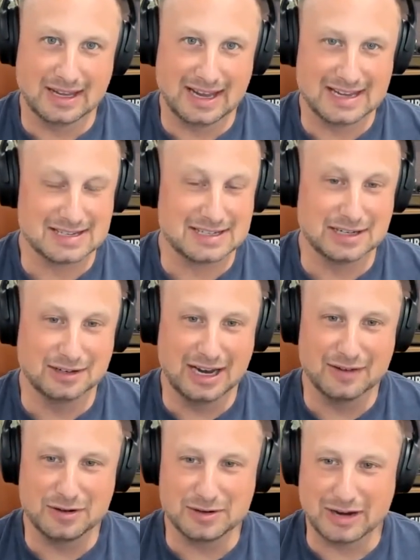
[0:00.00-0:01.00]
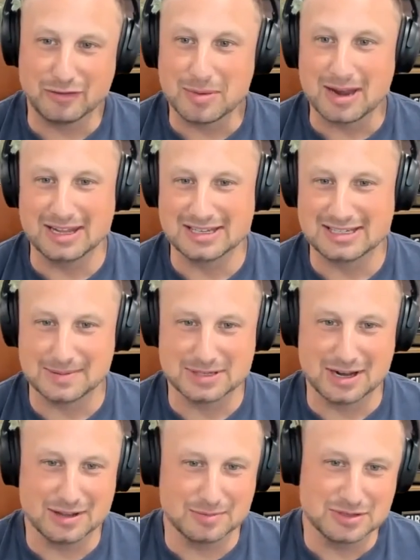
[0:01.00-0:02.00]
as I tell everybody that steps
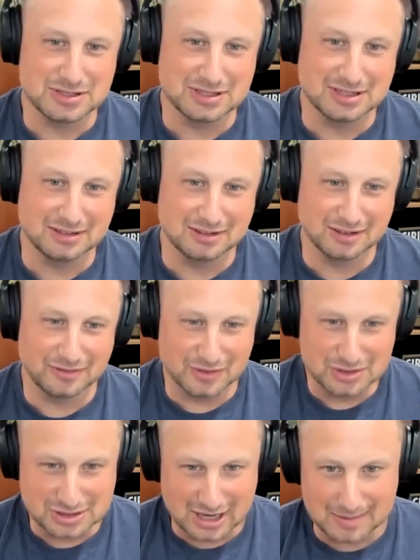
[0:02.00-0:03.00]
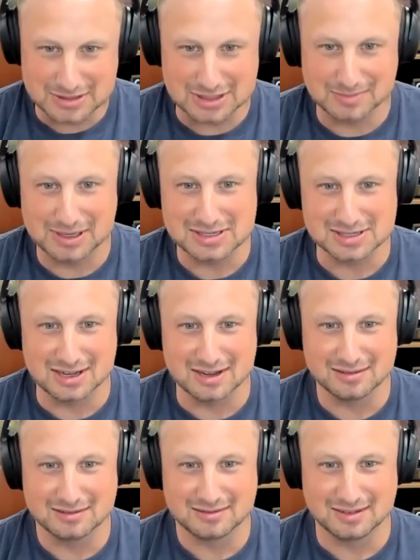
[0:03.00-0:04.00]
on the machine, the first time is the
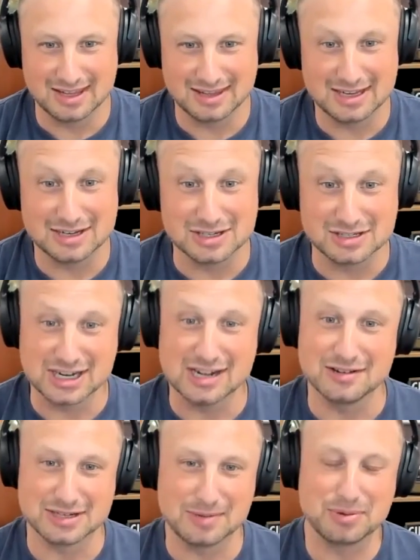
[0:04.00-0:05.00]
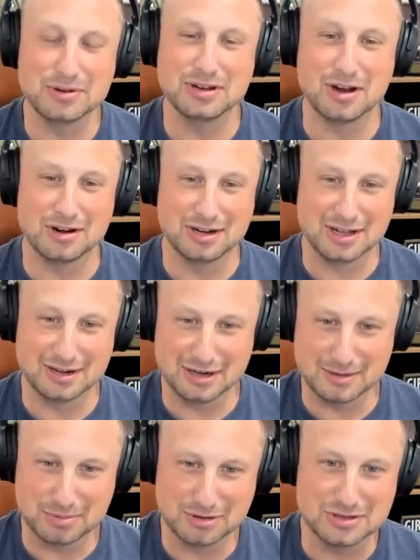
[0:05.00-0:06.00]
baseline, and then it's a challenge. I'm pretty hard-headed.
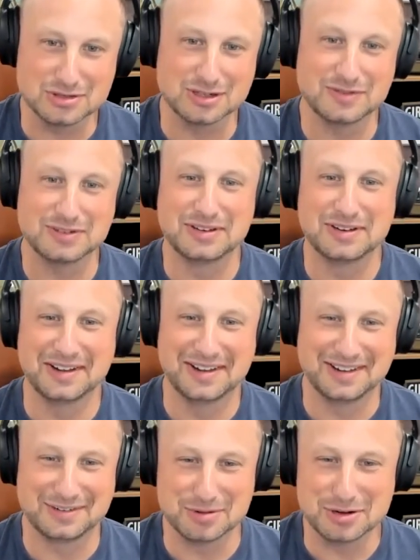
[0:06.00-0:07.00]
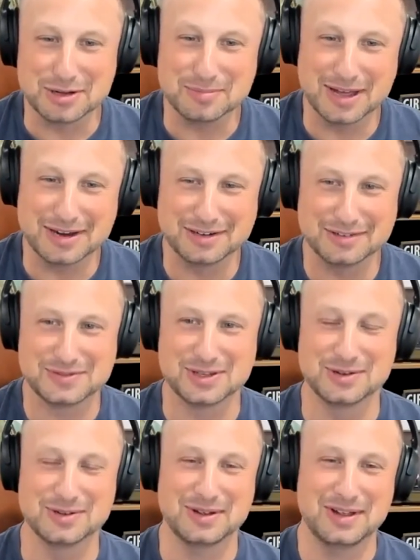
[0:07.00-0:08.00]
I'm pretty driven, pretty competitive.
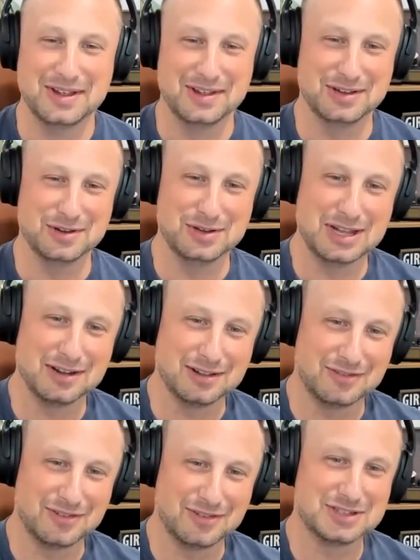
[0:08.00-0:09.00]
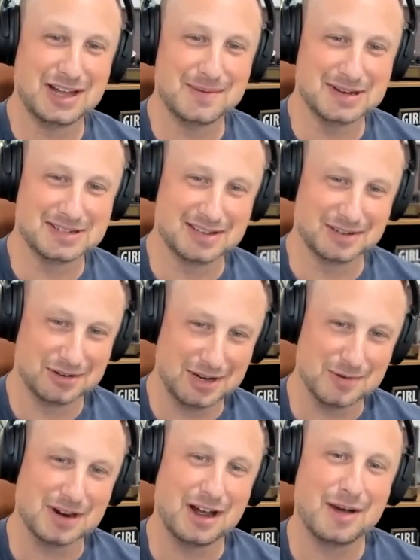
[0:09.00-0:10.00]
So, you get on the first time and it's like, okay,
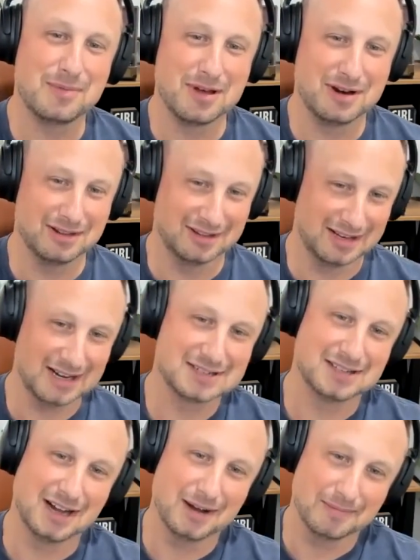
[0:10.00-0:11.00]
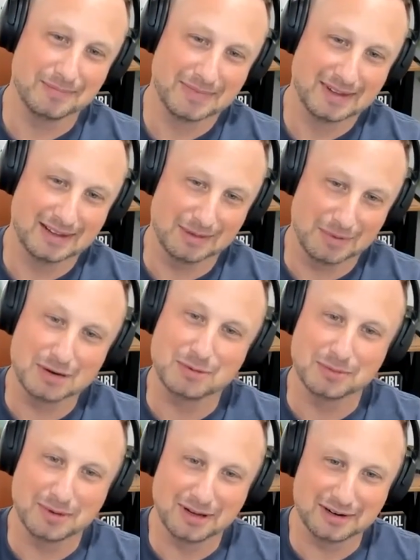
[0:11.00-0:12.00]
when I hop on it the next time, it better
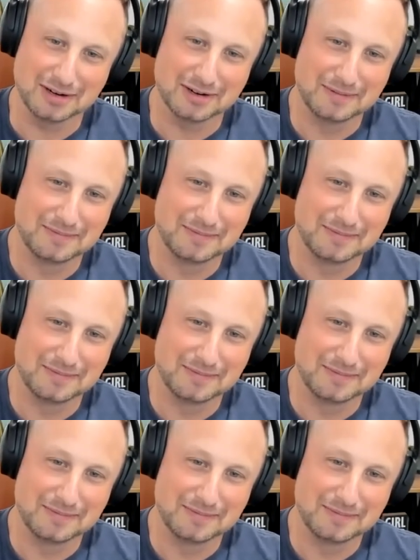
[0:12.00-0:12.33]
be better.